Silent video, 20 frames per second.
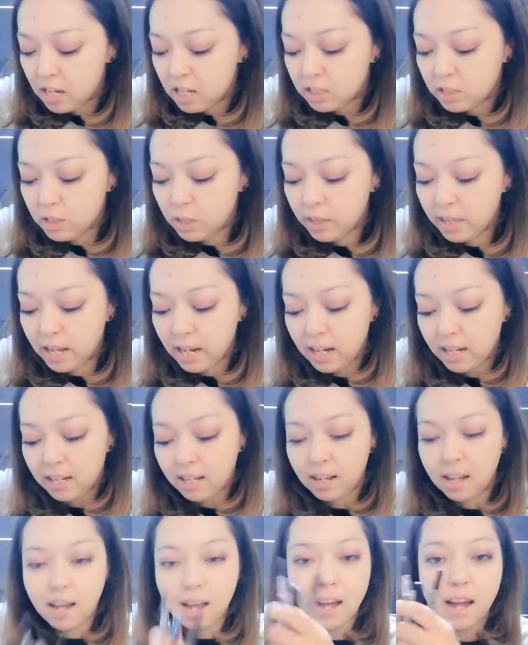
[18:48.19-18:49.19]
so then
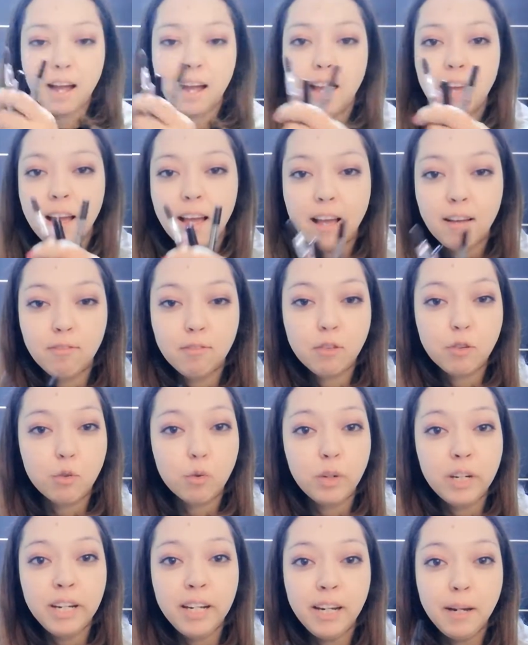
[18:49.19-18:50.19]
I have
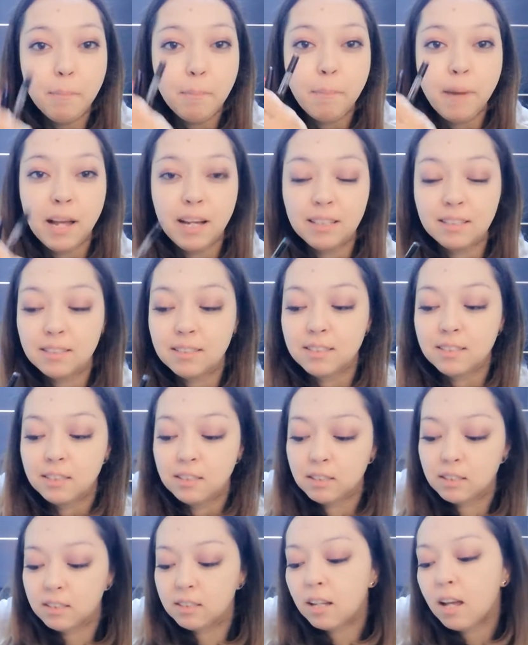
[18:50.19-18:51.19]
3
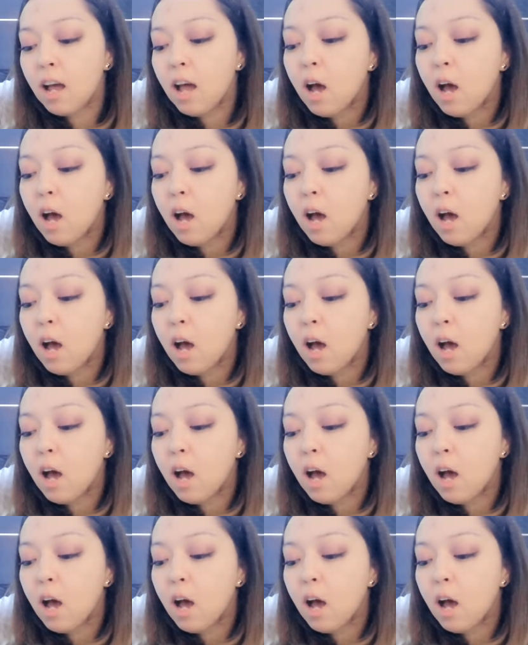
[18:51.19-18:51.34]
pencils.